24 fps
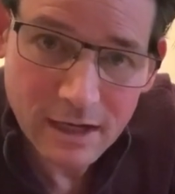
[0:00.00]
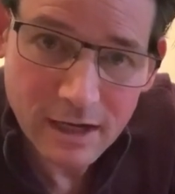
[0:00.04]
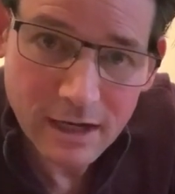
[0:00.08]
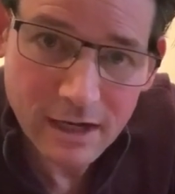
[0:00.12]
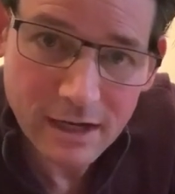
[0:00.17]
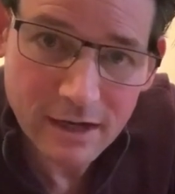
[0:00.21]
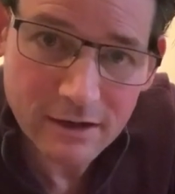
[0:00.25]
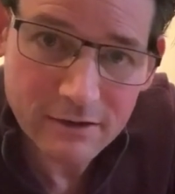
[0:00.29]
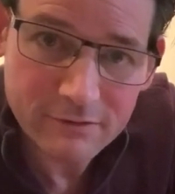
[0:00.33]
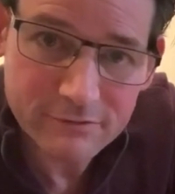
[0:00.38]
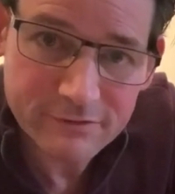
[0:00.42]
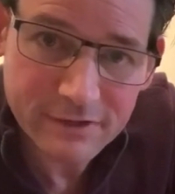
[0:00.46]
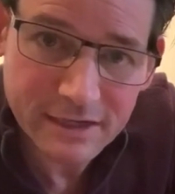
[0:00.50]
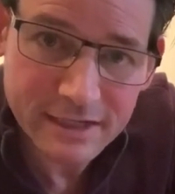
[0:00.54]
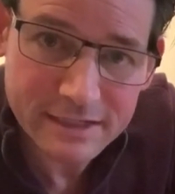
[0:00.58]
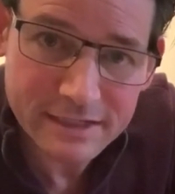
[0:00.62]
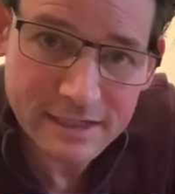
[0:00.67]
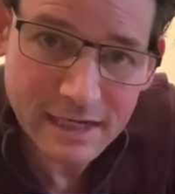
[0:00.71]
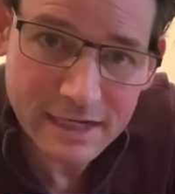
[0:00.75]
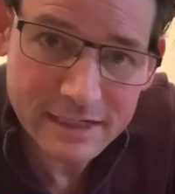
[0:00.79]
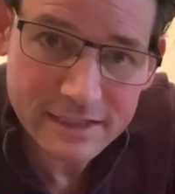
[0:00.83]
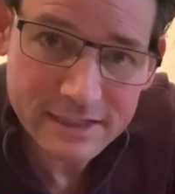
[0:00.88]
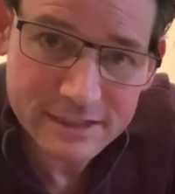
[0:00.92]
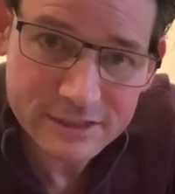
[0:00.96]
of a
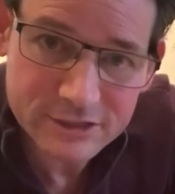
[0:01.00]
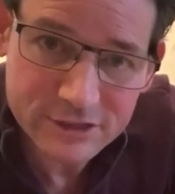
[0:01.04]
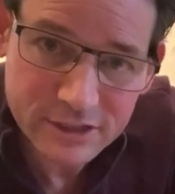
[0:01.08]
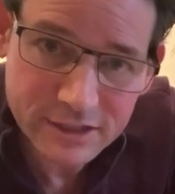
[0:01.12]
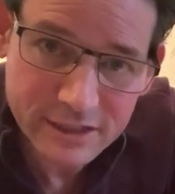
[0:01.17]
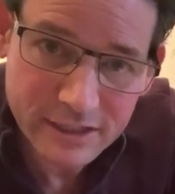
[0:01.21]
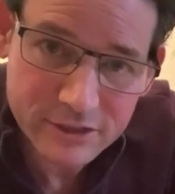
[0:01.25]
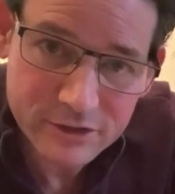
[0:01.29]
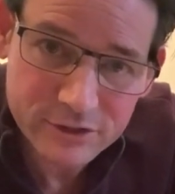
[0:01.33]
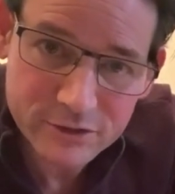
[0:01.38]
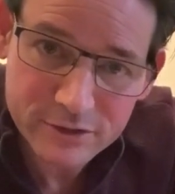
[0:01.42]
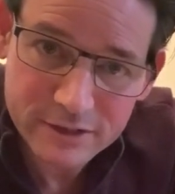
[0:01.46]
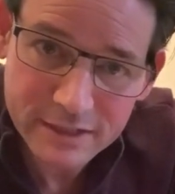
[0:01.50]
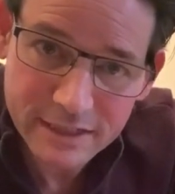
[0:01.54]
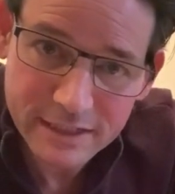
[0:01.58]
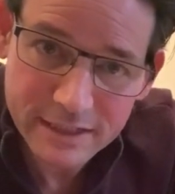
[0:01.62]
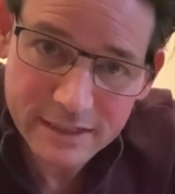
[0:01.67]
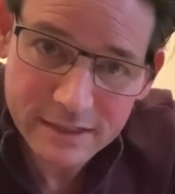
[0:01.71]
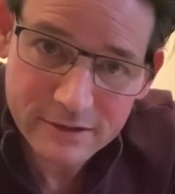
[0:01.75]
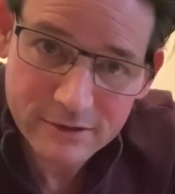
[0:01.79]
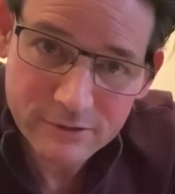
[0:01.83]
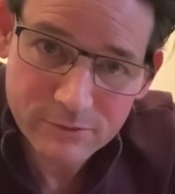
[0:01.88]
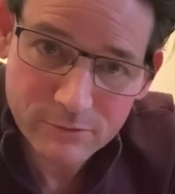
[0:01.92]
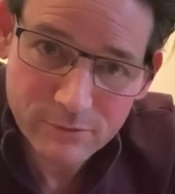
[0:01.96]
Nanki
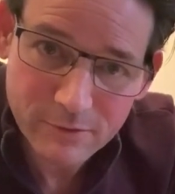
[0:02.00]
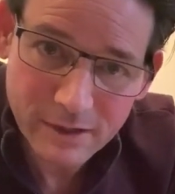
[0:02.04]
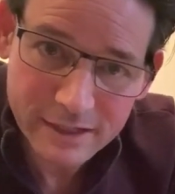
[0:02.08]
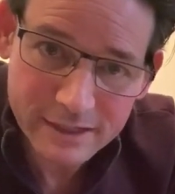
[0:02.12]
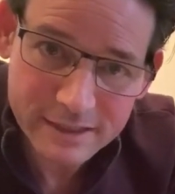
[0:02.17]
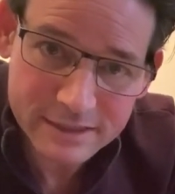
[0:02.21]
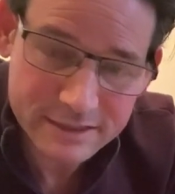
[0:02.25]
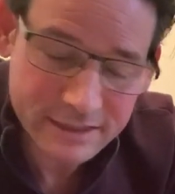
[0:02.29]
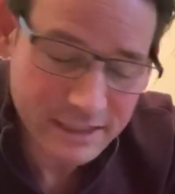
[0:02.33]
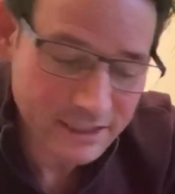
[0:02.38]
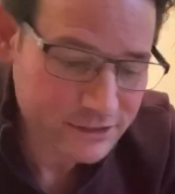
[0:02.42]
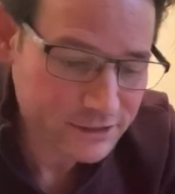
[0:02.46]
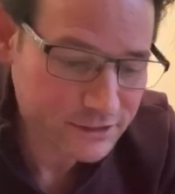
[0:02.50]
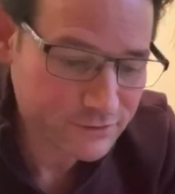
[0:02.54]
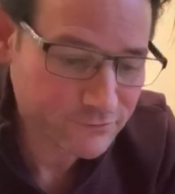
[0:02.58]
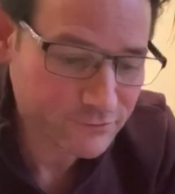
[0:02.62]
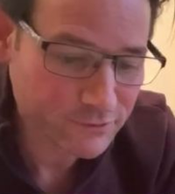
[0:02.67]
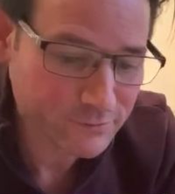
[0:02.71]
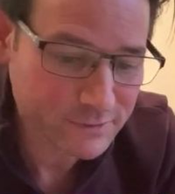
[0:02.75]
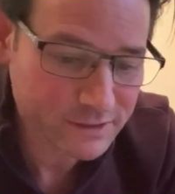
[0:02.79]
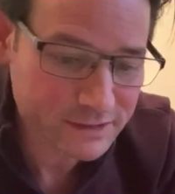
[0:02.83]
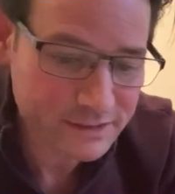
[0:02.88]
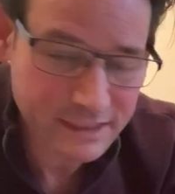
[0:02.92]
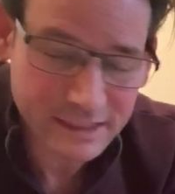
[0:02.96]
Shigekuni Wakizashi
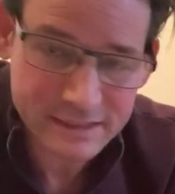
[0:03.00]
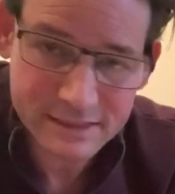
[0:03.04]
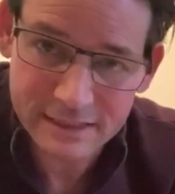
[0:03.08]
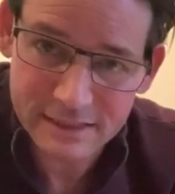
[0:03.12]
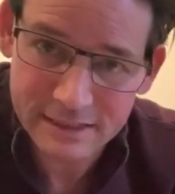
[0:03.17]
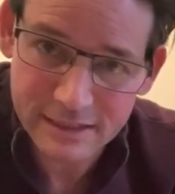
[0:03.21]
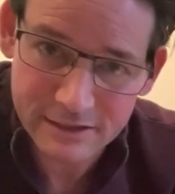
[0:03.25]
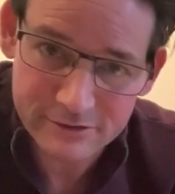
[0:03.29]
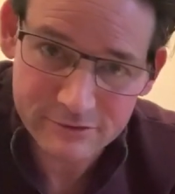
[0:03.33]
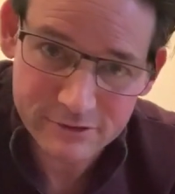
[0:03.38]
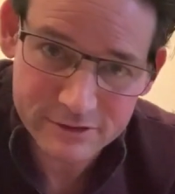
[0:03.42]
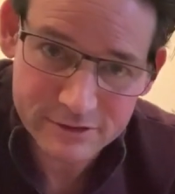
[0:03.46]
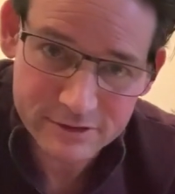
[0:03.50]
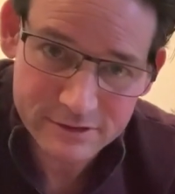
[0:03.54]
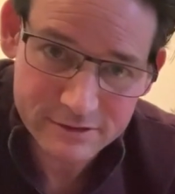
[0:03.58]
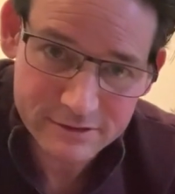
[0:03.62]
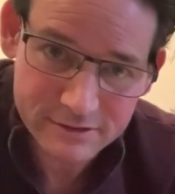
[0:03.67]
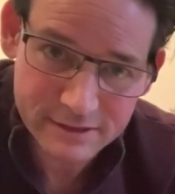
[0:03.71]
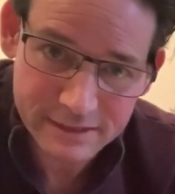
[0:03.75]
from the 1600s.